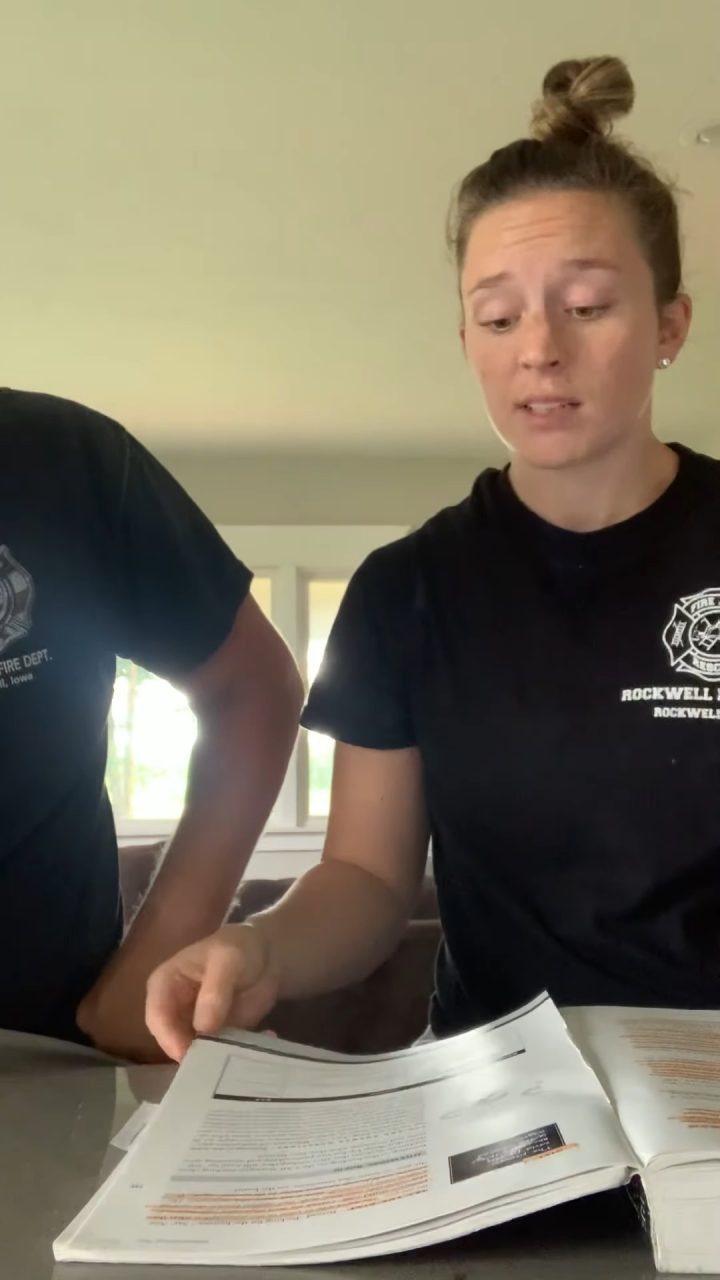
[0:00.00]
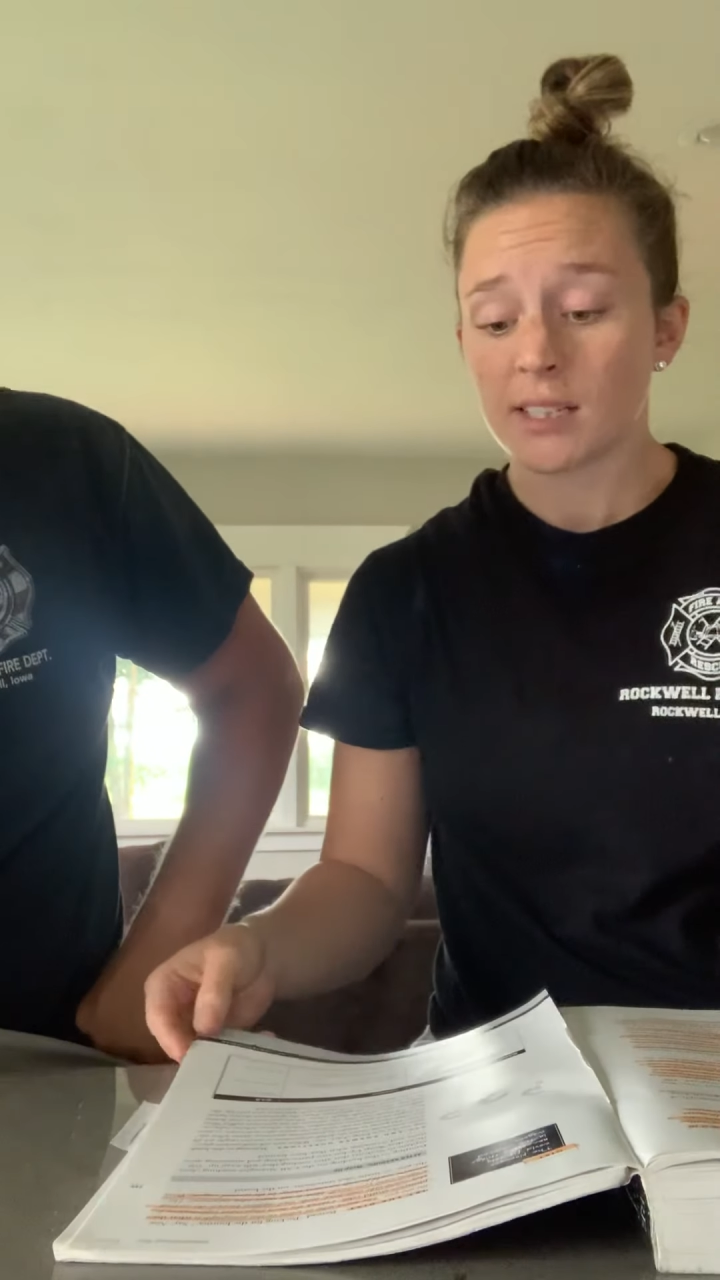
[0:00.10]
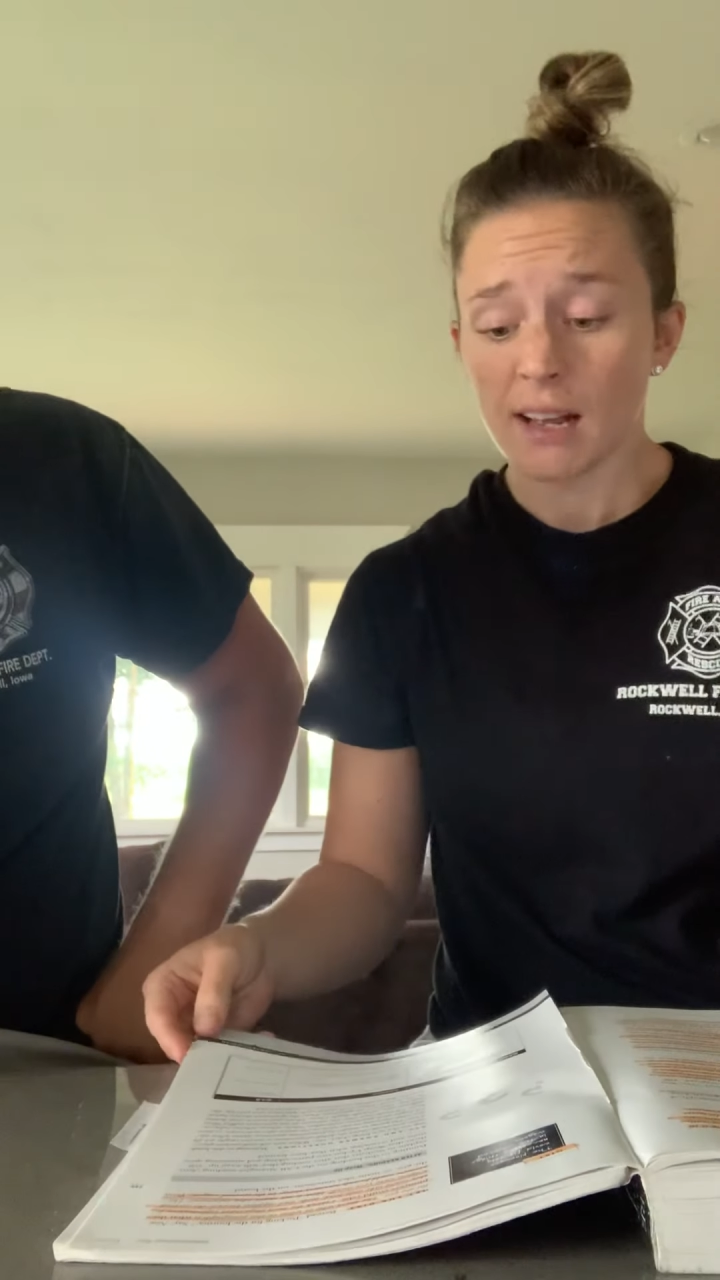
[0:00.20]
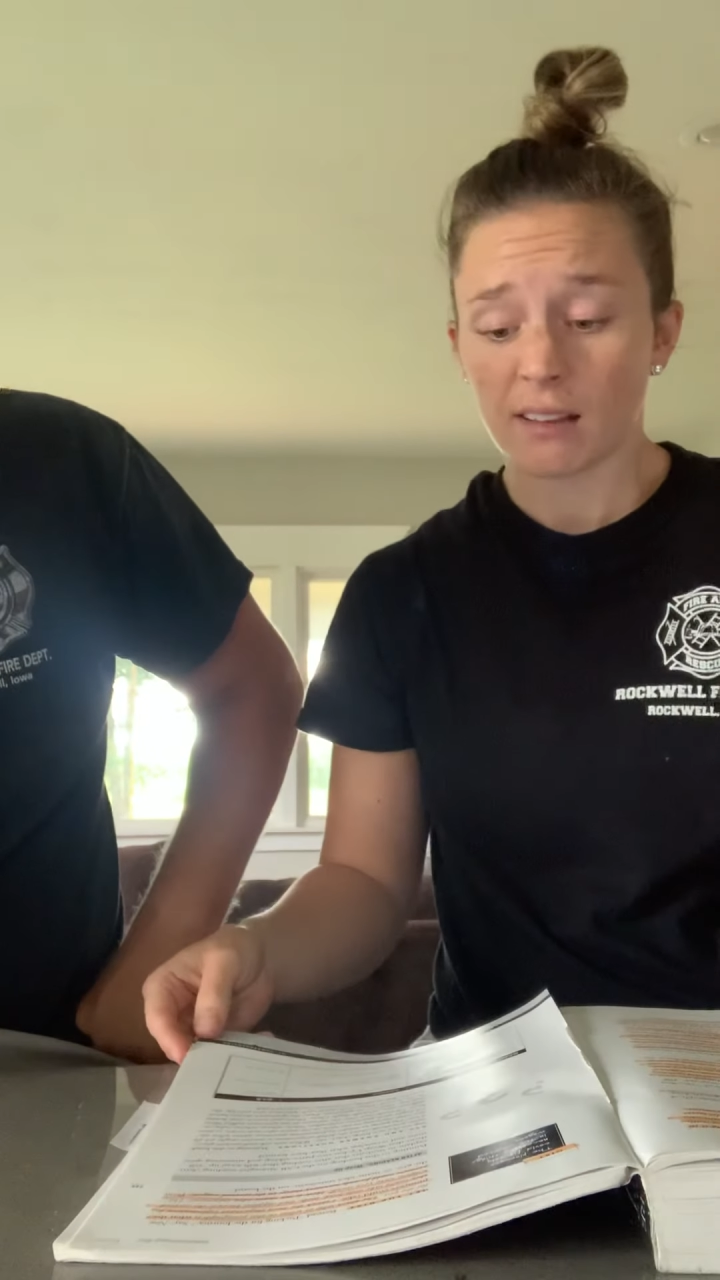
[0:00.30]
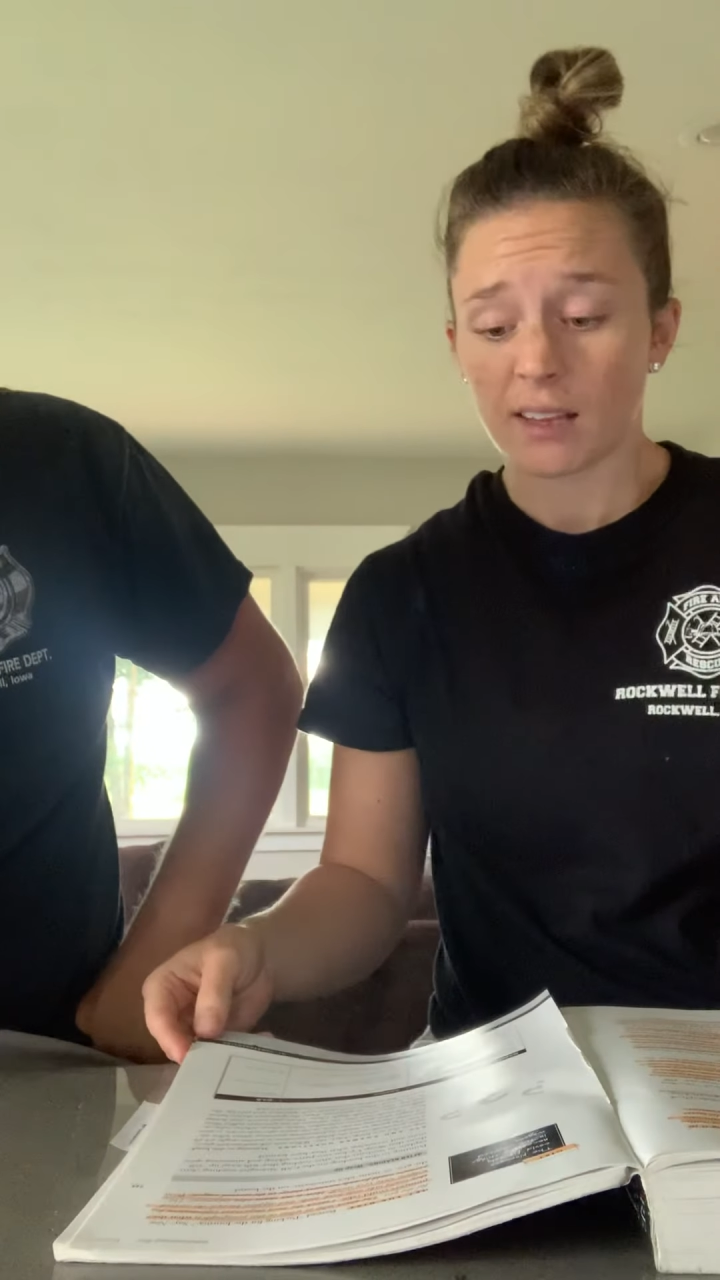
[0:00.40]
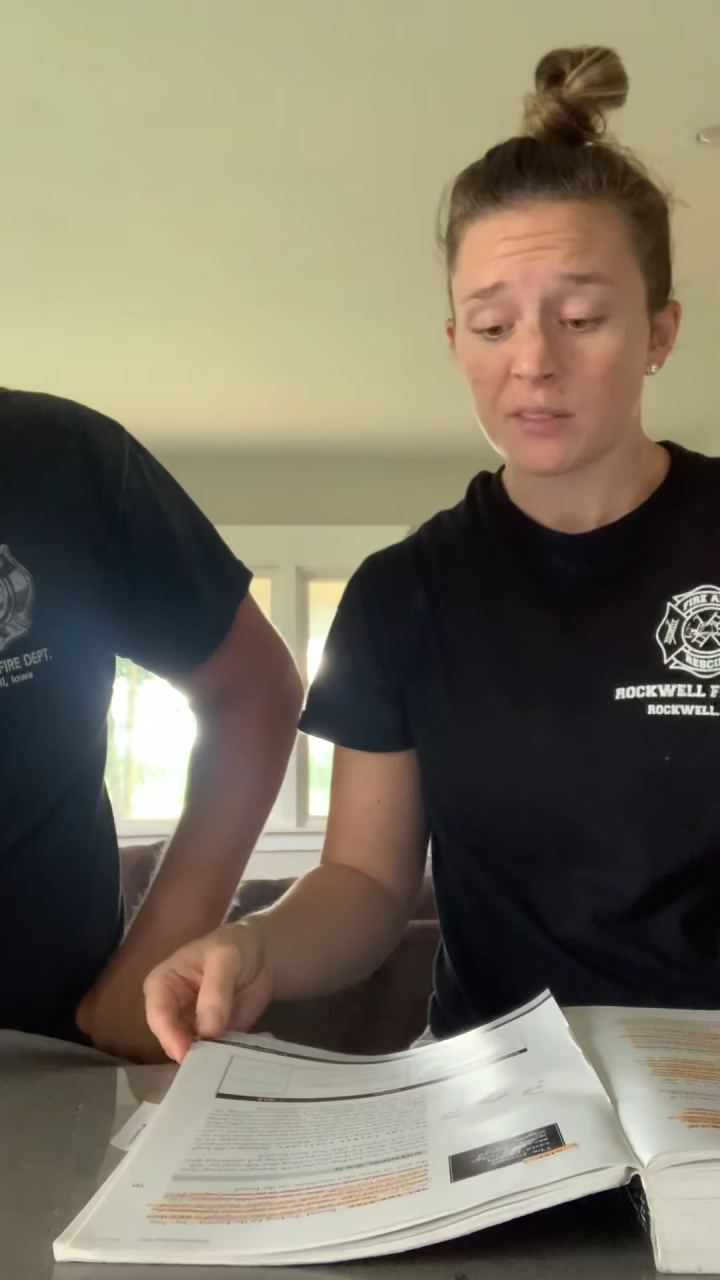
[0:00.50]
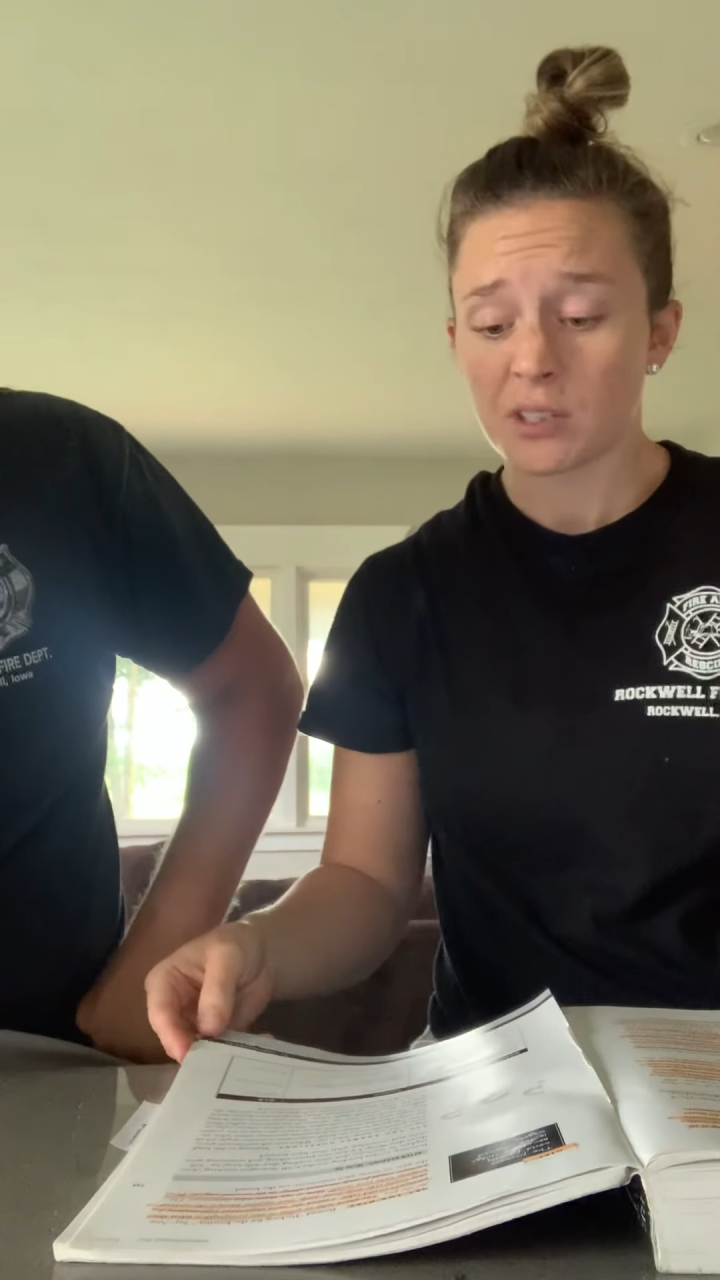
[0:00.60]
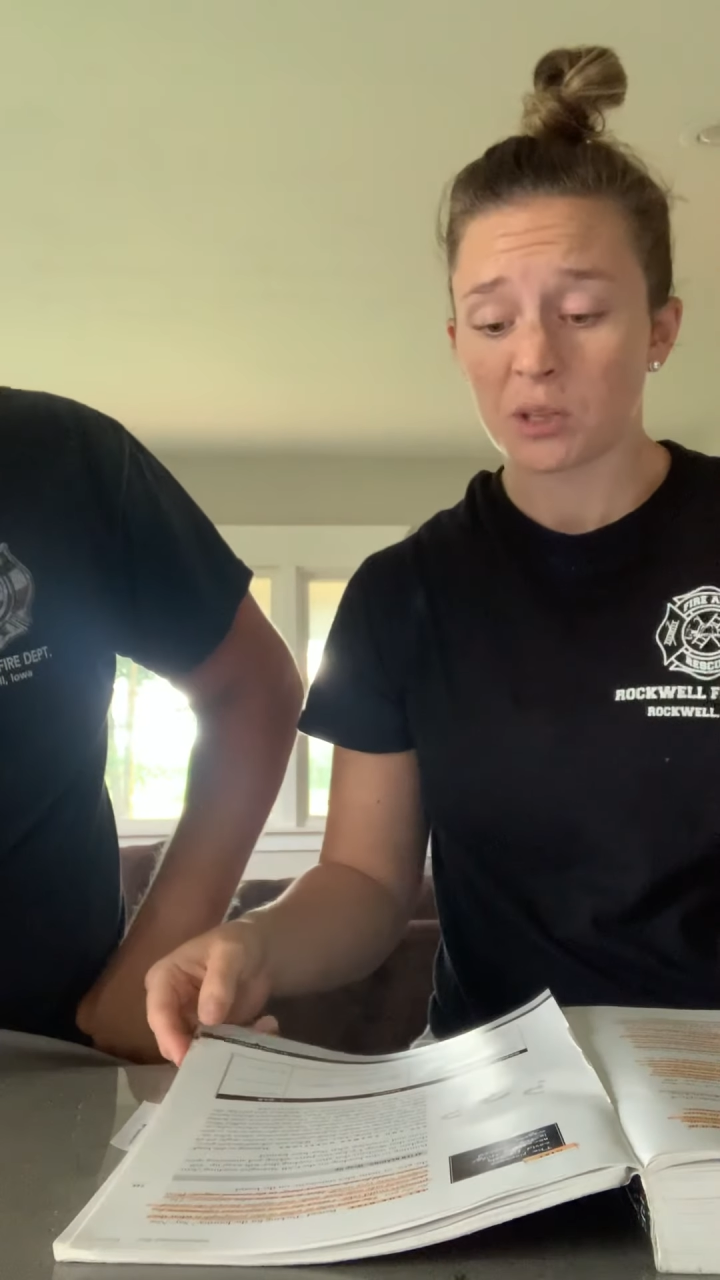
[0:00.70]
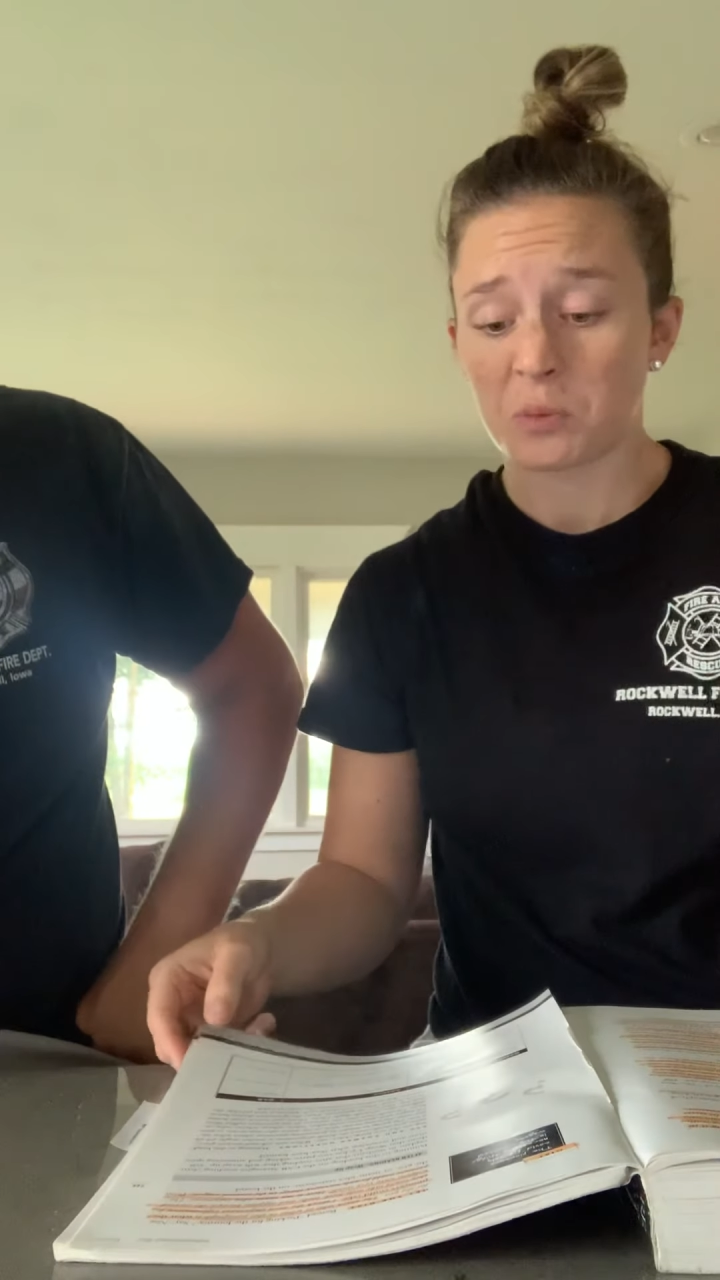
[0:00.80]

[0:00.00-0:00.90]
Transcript: Exactly, that was a good